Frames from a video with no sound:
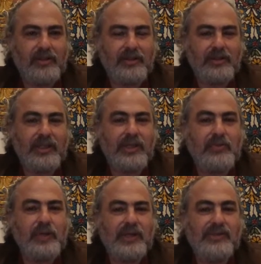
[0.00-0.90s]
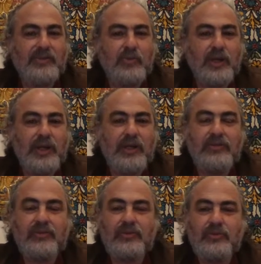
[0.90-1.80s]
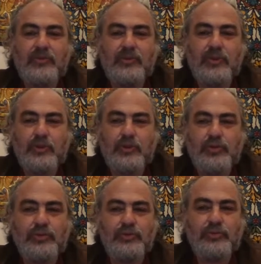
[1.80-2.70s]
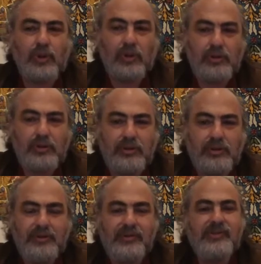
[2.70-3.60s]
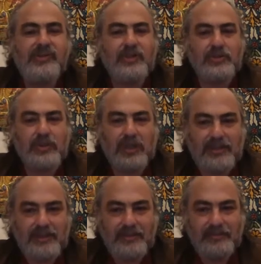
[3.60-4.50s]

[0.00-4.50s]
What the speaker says: in a way as a way to control sexuality